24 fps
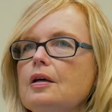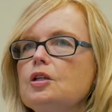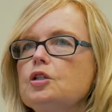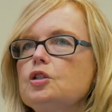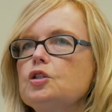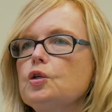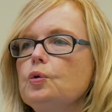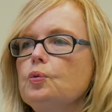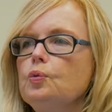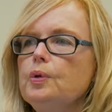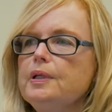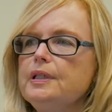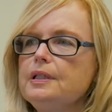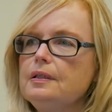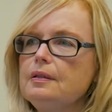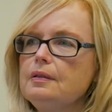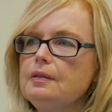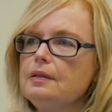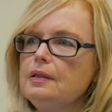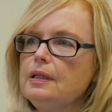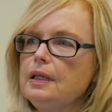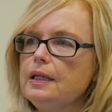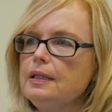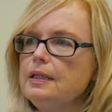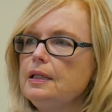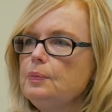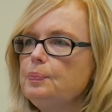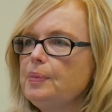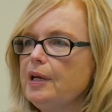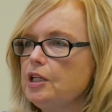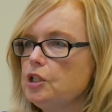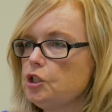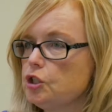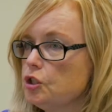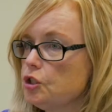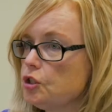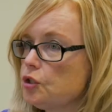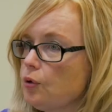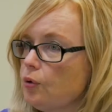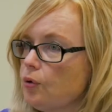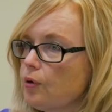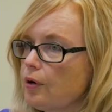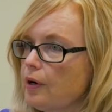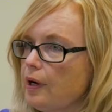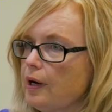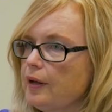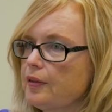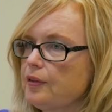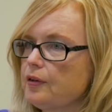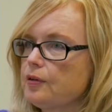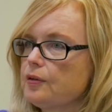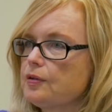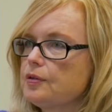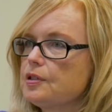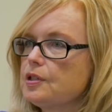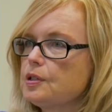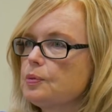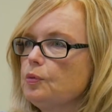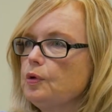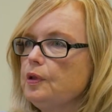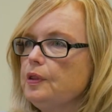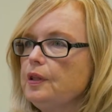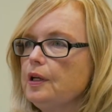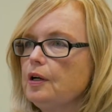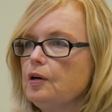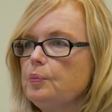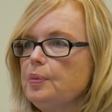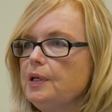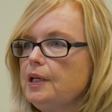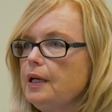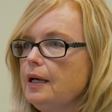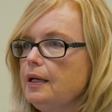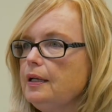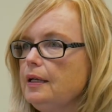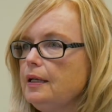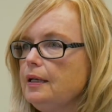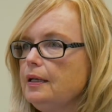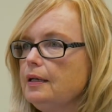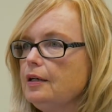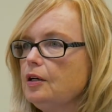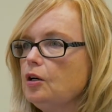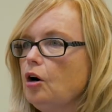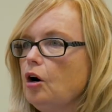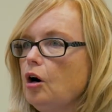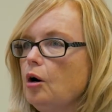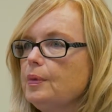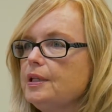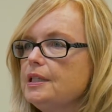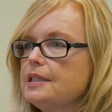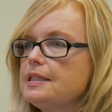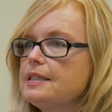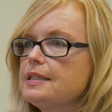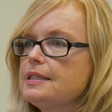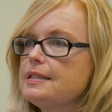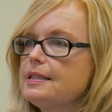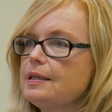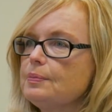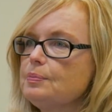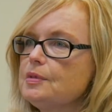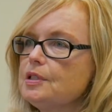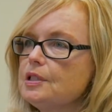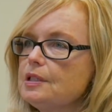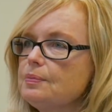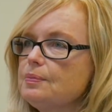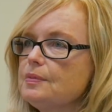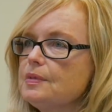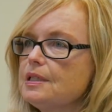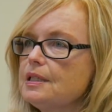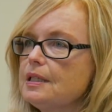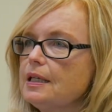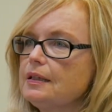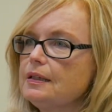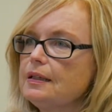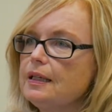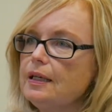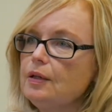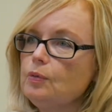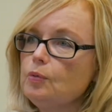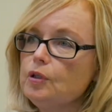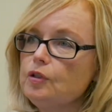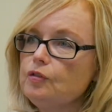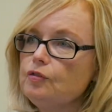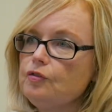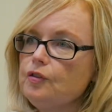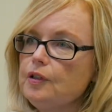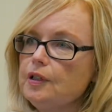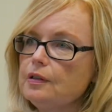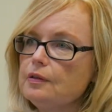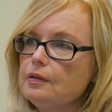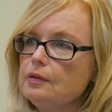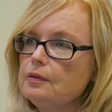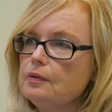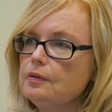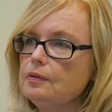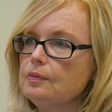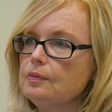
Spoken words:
So would kidney patients or others, would there be any common symptoms that they would feel?